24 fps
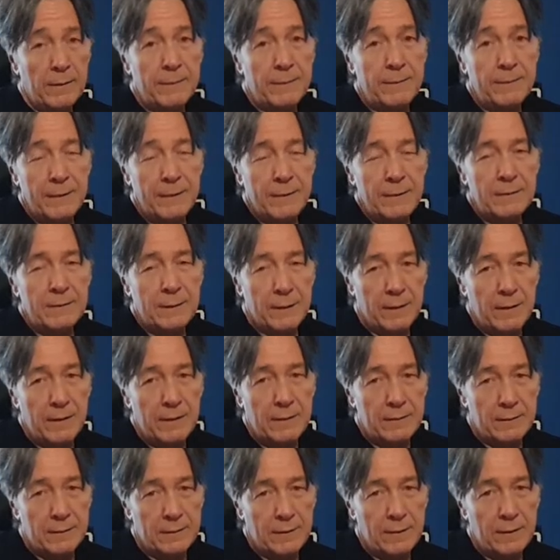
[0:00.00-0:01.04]
this
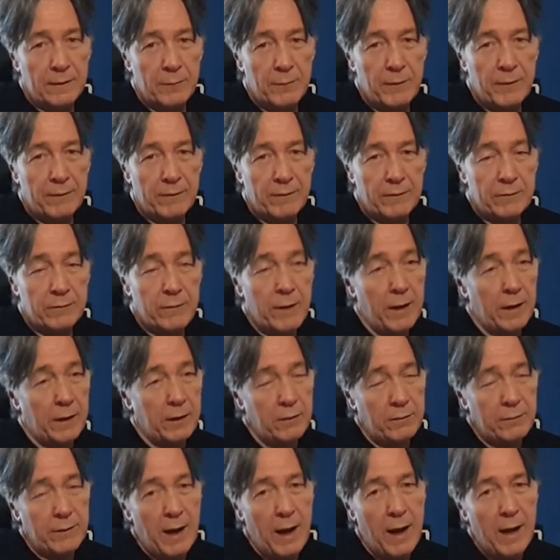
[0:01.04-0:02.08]
is a little bit of a trek.
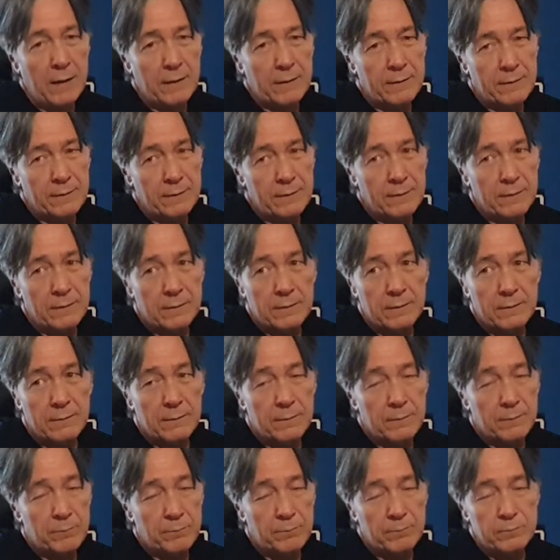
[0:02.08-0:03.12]
You can't
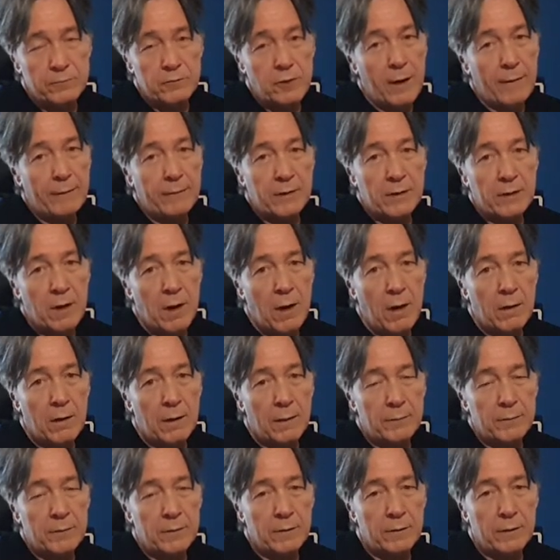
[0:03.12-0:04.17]
drive your car
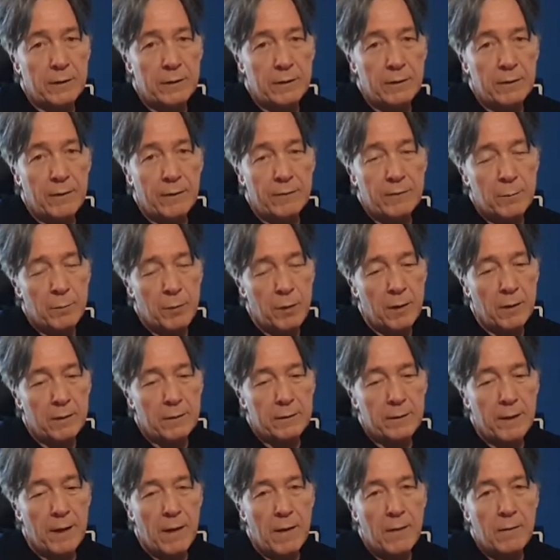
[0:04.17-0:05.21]
up to it. You have to
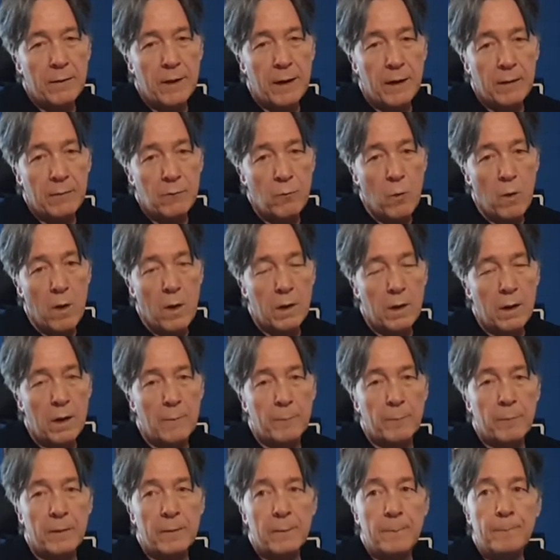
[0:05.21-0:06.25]
park down and walk
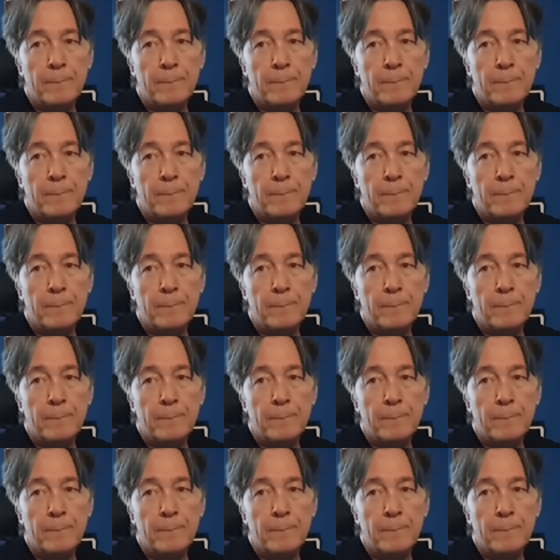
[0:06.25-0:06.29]
up.